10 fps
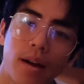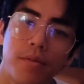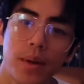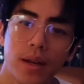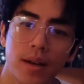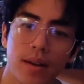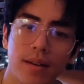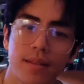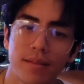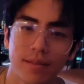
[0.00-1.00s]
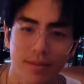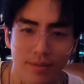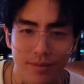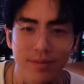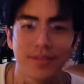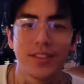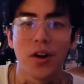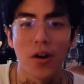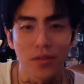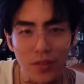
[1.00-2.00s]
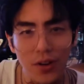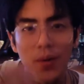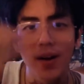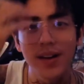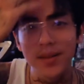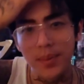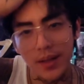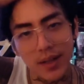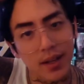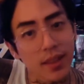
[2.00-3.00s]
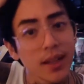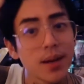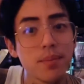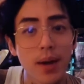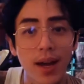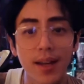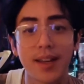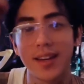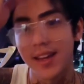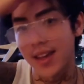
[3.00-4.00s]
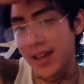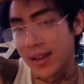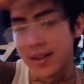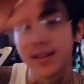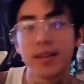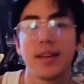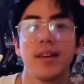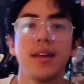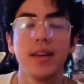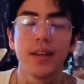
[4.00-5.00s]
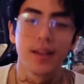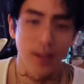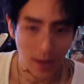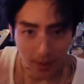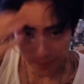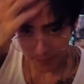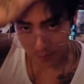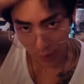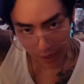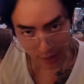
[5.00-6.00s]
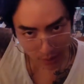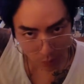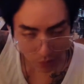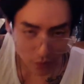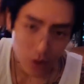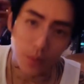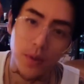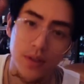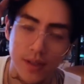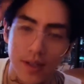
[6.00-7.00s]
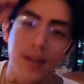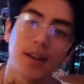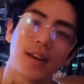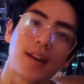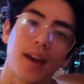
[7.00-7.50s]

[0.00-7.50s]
I've been gone for a while, but I think I'm back, and I'm ready with new music,